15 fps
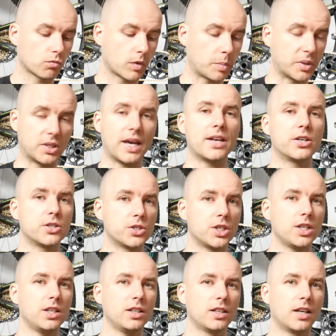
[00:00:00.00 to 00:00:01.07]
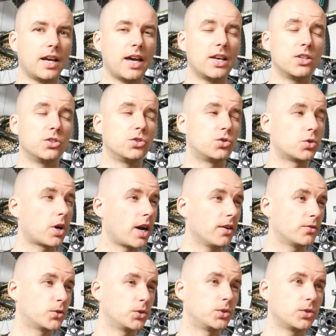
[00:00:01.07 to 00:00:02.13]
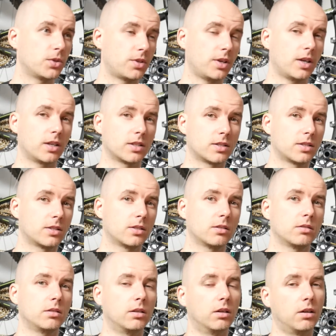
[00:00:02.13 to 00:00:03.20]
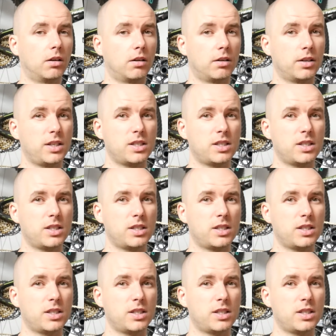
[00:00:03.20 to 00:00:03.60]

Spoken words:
But energy and drive to do things, oh,